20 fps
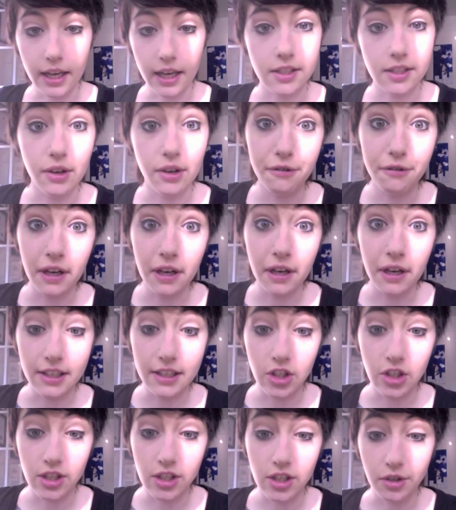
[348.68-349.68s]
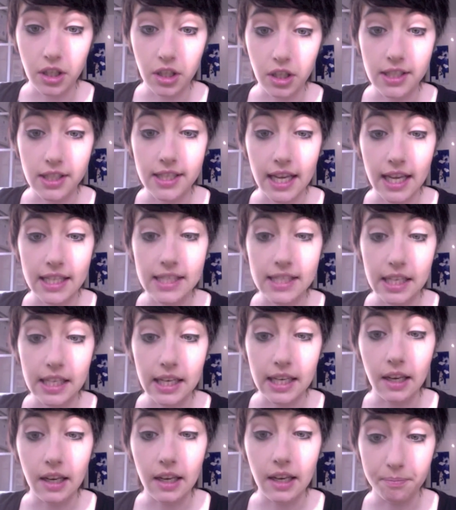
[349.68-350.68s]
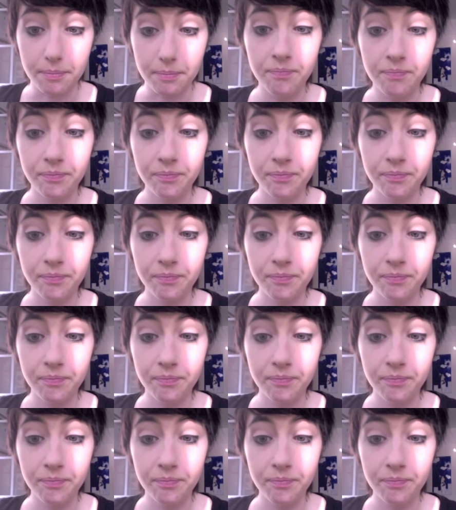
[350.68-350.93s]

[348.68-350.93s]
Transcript: So I find that just really sets it and